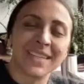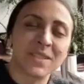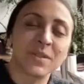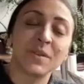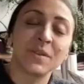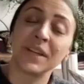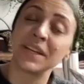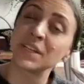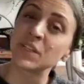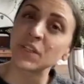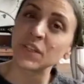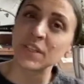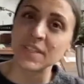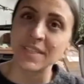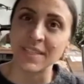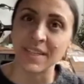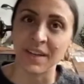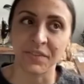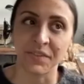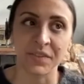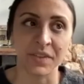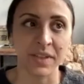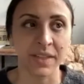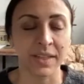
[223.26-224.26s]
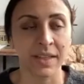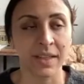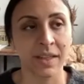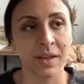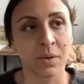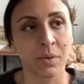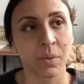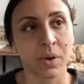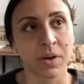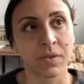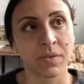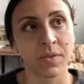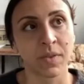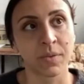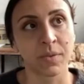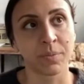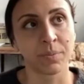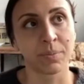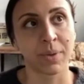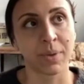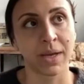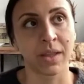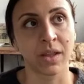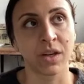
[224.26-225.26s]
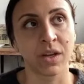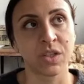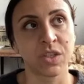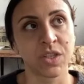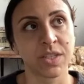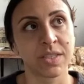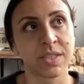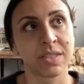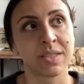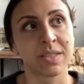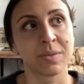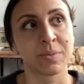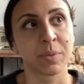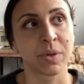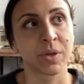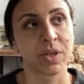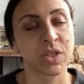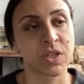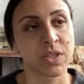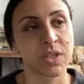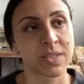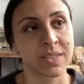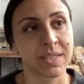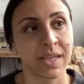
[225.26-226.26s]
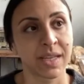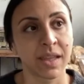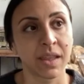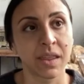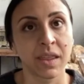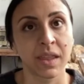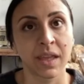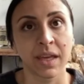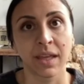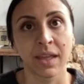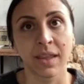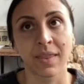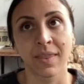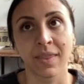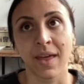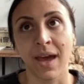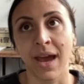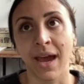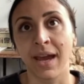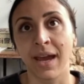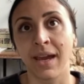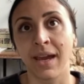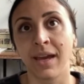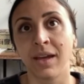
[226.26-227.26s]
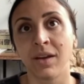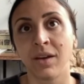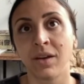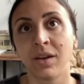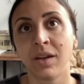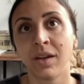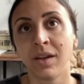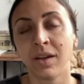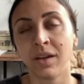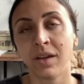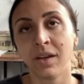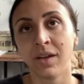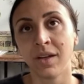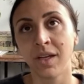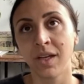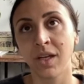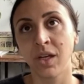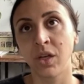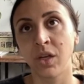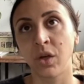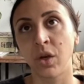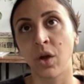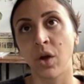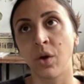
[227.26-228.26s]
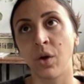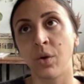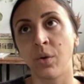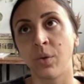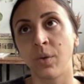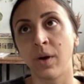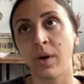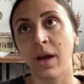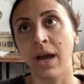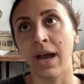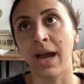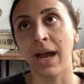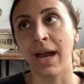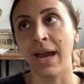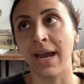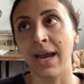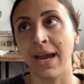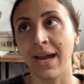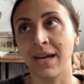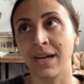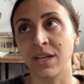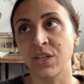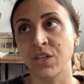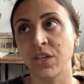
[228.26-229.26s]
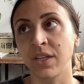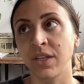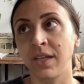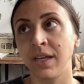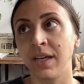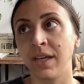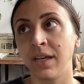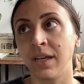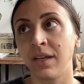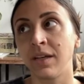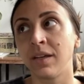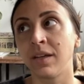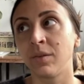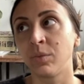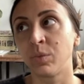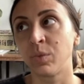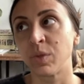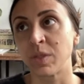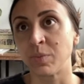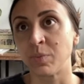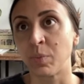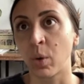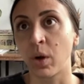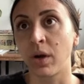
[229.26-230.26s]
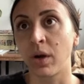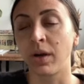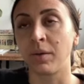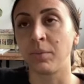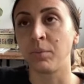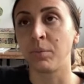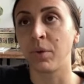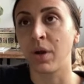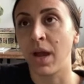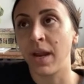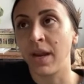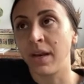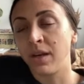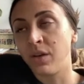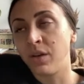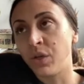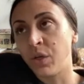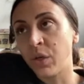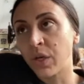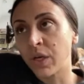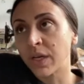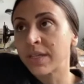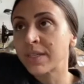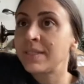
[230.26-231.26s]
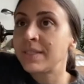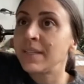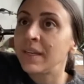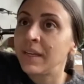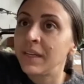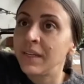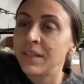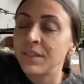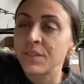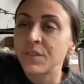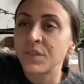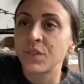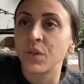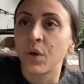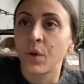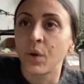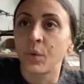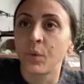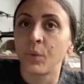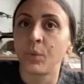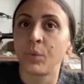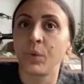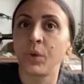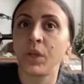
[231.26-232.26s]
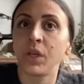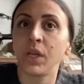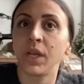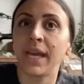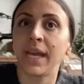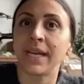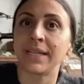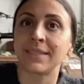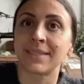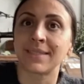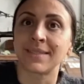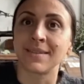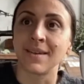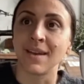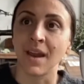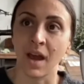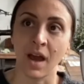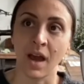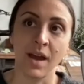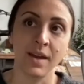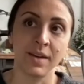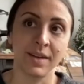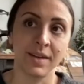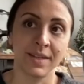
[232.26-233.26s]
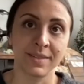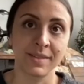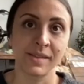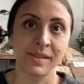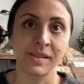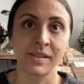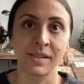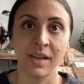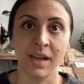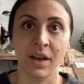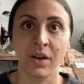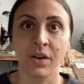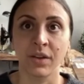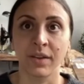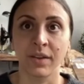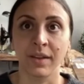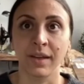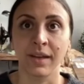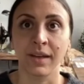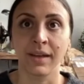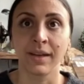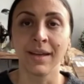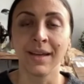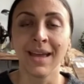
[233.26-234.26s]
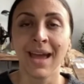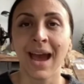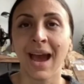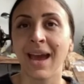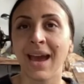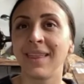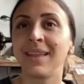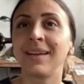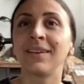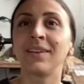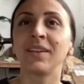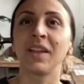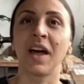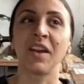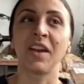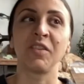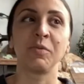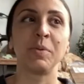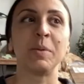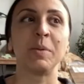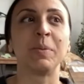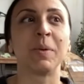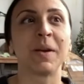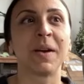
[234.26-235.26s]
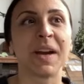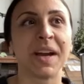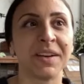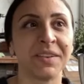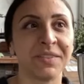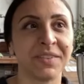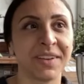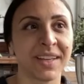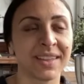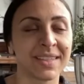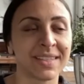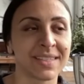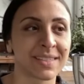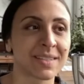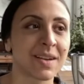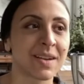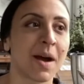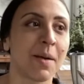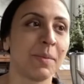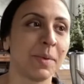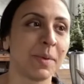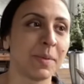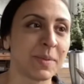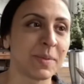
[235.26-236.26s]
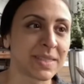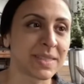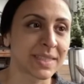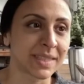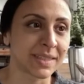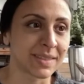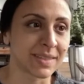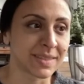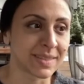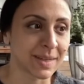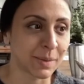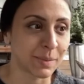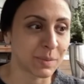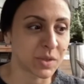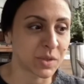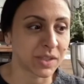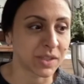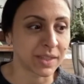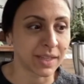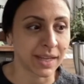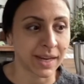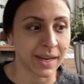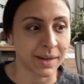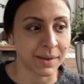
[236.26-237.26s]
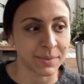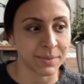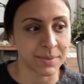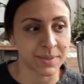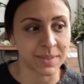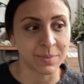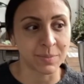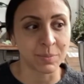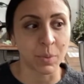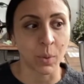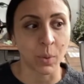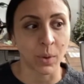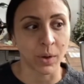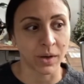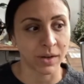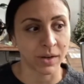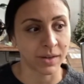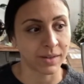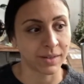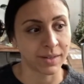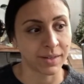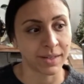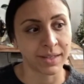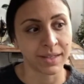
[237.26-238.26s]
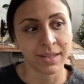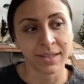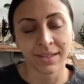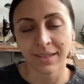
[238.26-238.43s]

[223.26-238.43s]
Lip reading: nature is definitely like one of my largest inspirations. I think that, I actually was born and bred in New York City. So it's not necessarily, I think a lot of people kind of get this common misconception that I was born,